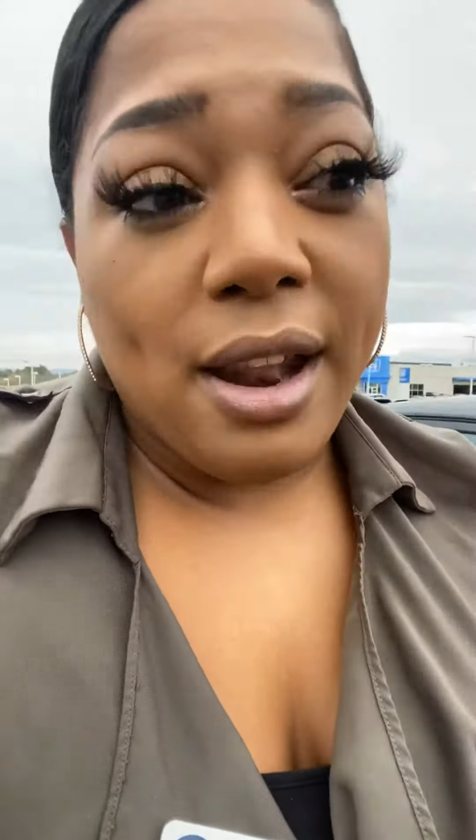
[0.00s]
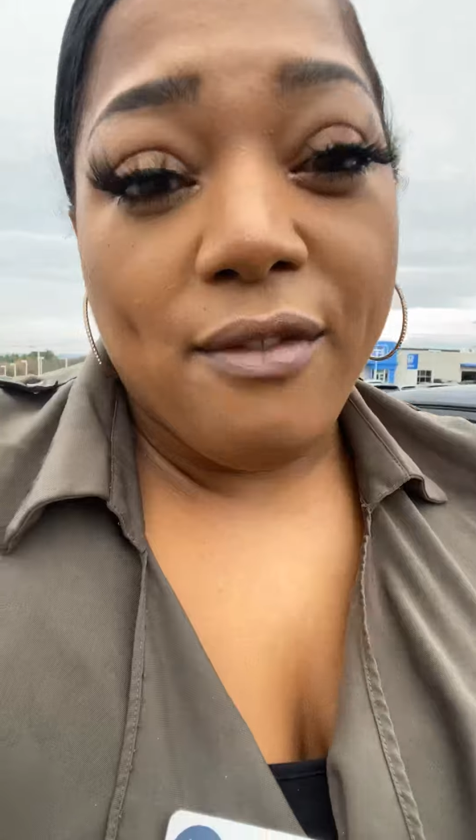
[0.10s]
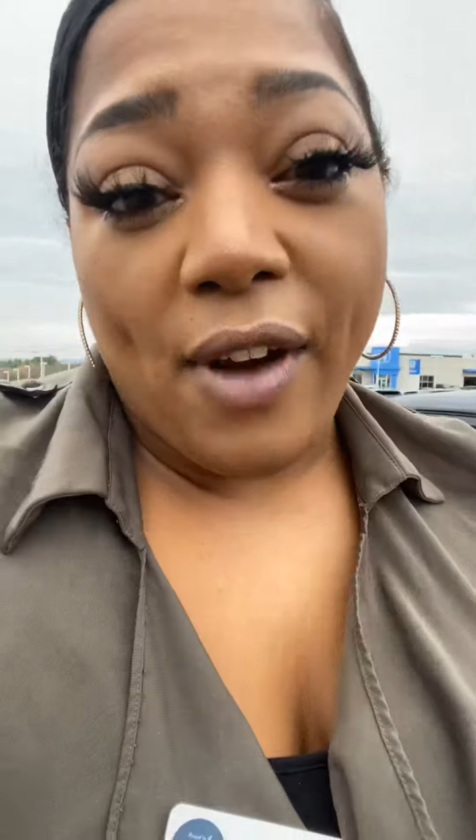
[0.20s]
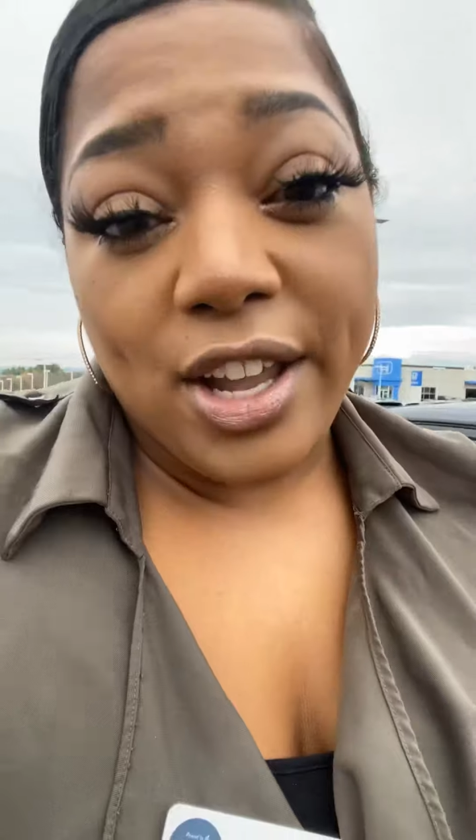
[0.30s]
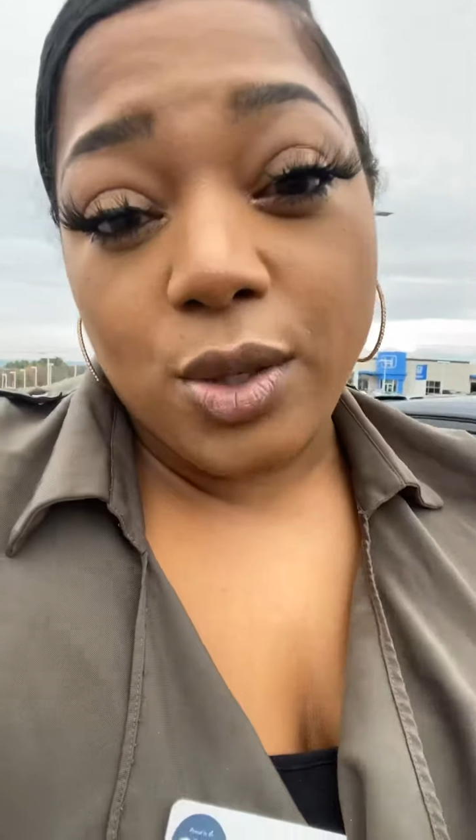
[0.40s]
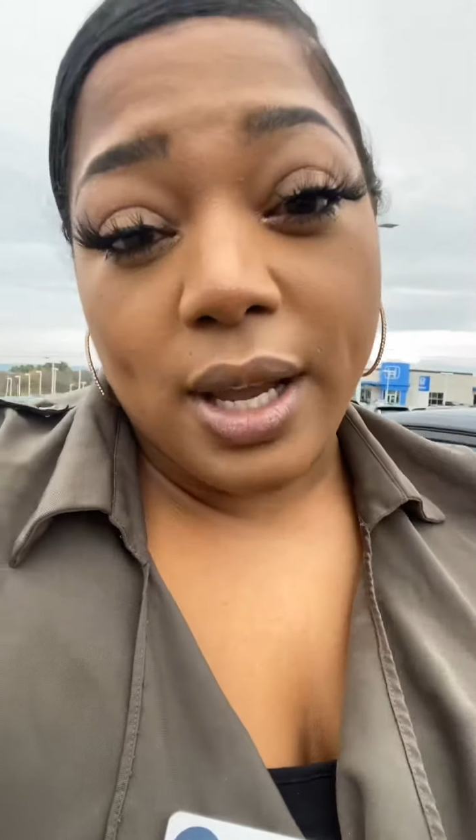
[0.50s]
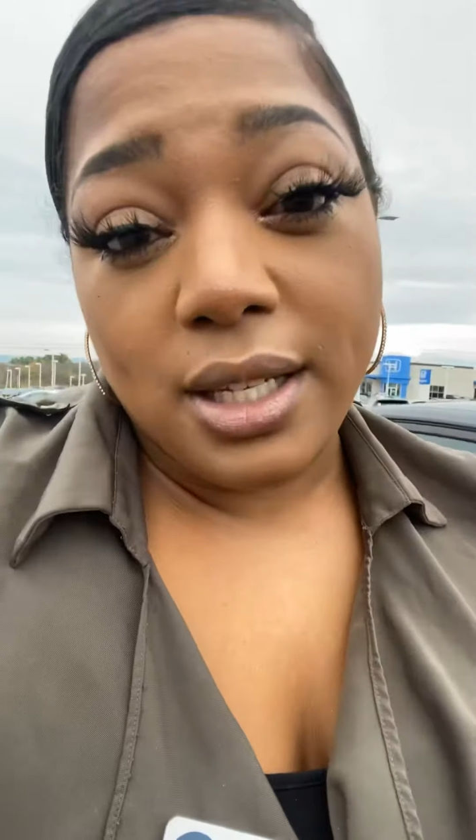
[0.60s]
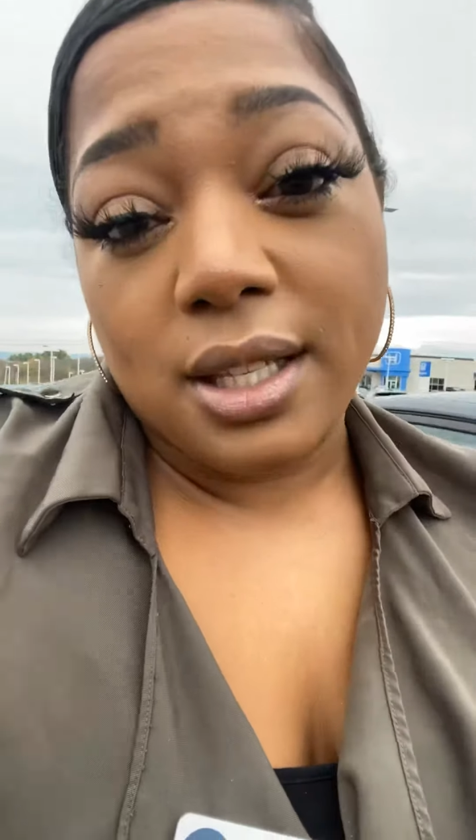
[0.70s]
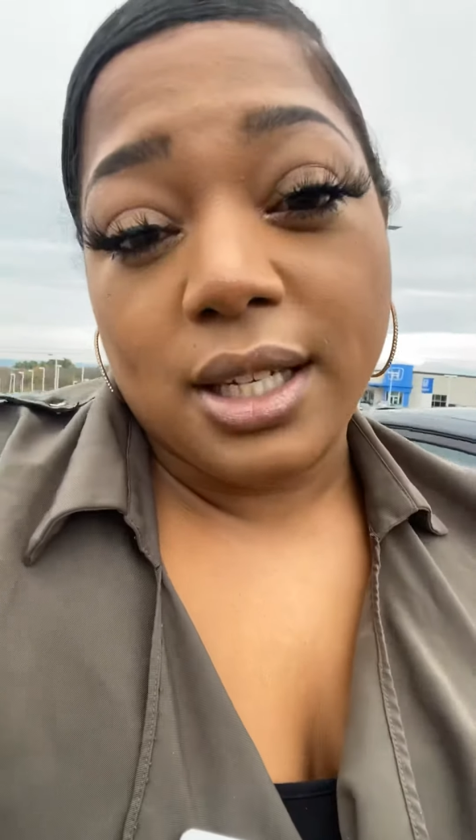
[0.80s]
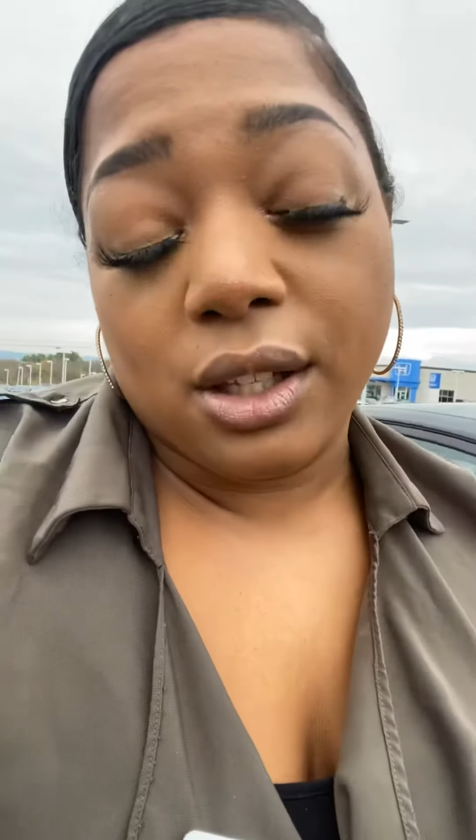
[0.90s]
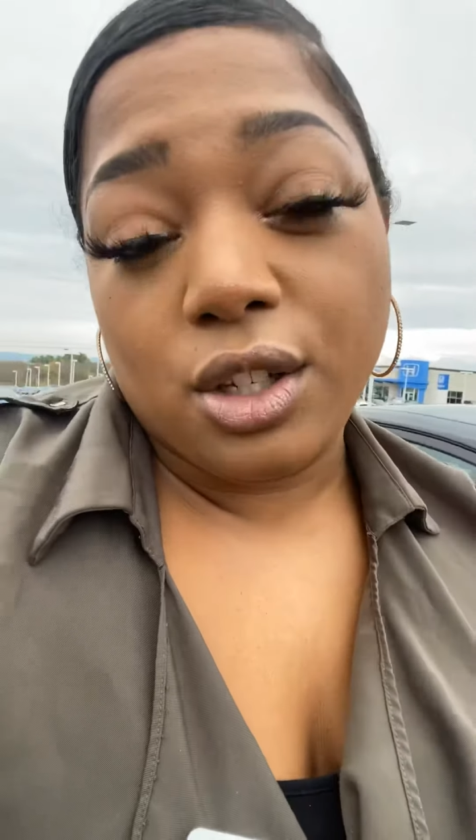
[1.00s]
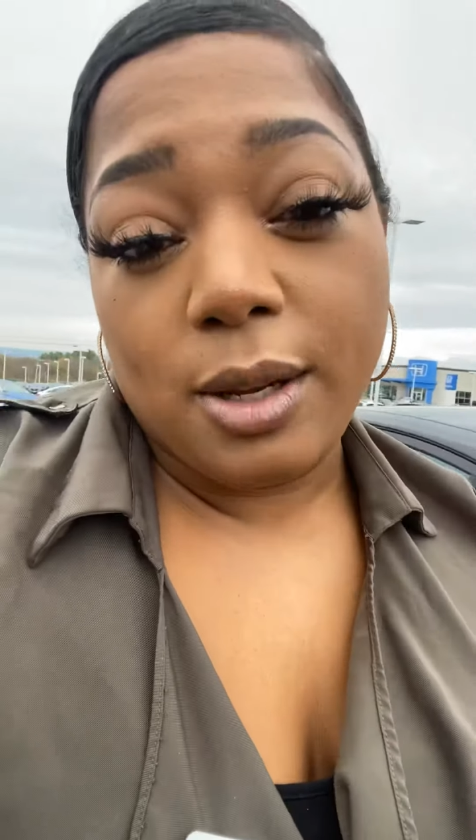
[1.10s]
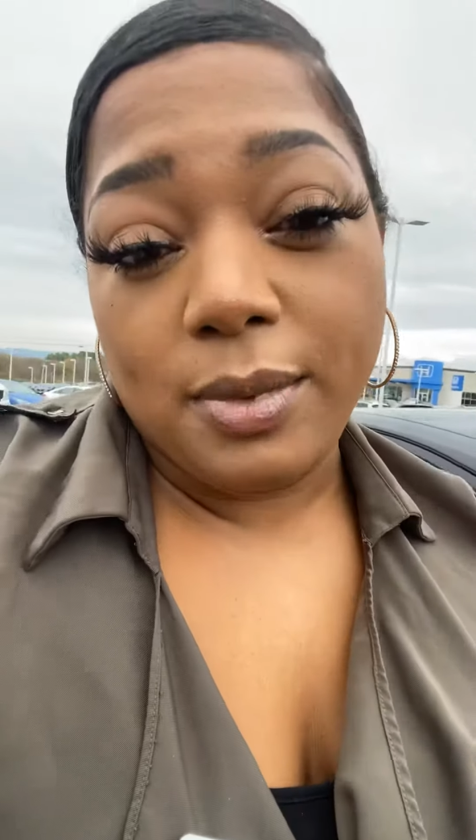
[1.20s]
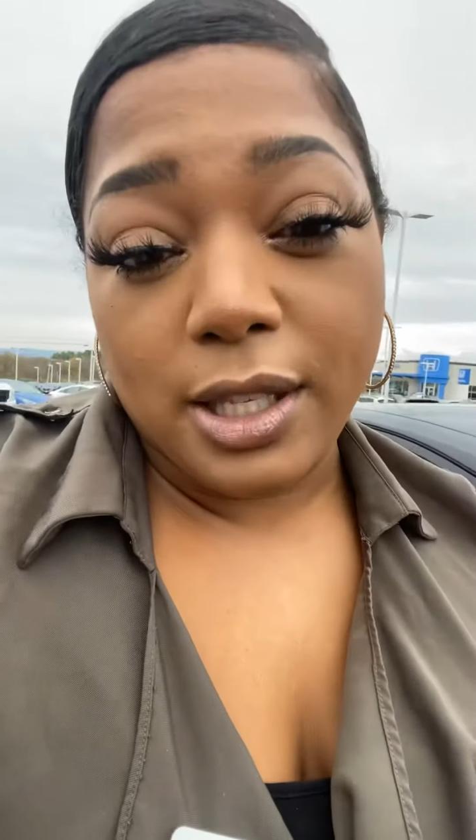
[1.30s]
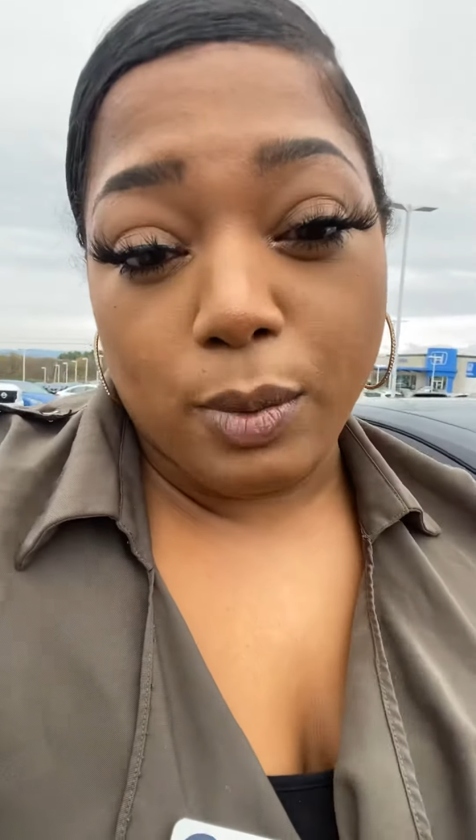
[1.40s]
invite you into the
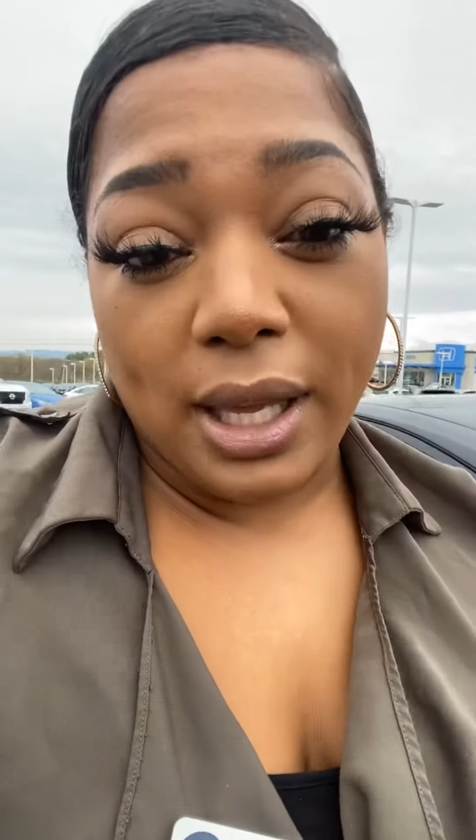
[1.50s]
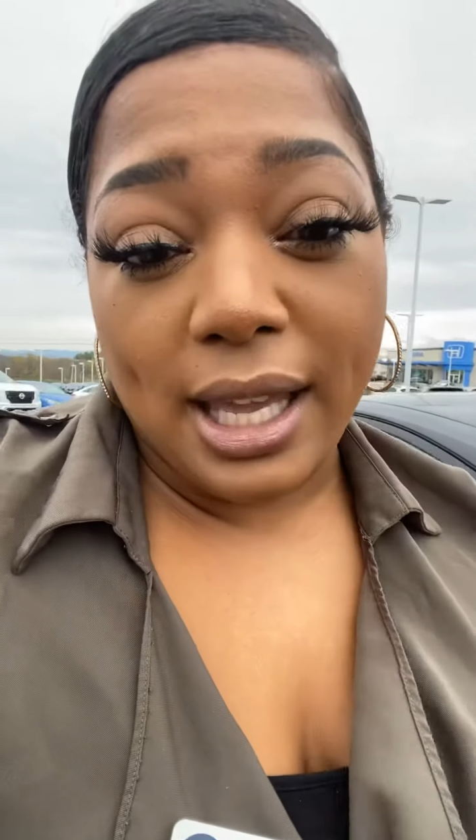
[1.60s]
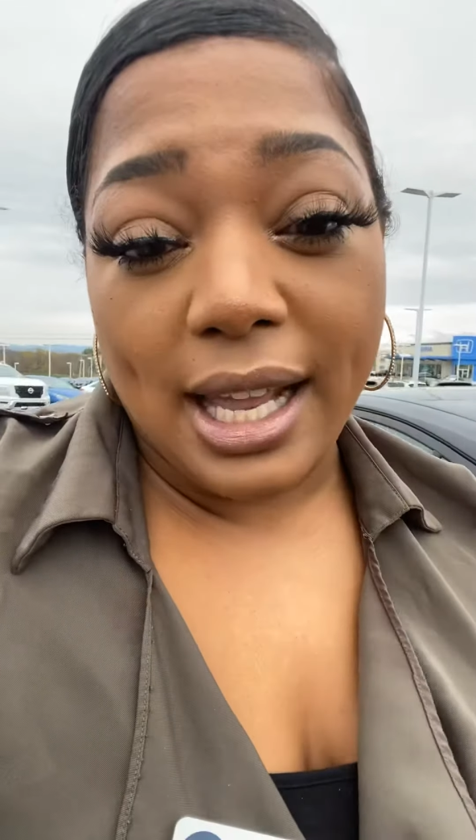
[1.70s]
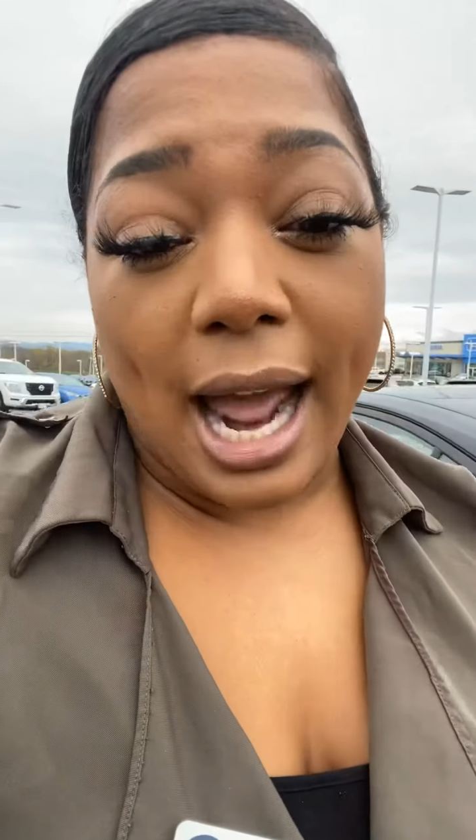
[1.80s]
dealership this weekend.